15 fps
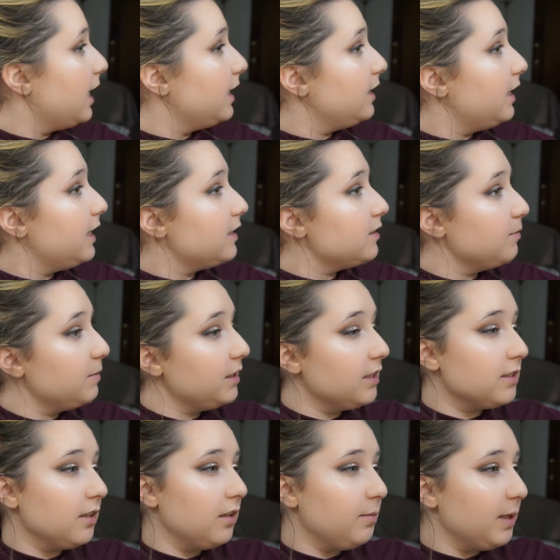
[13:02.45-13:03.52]
I like something
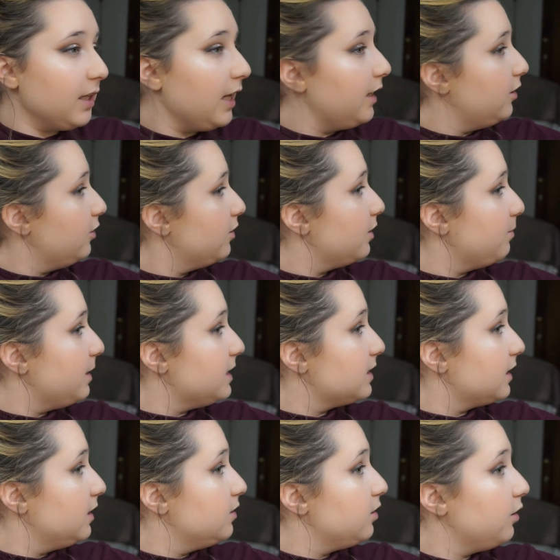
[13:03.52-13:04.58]
that's a little bit lighter than my skin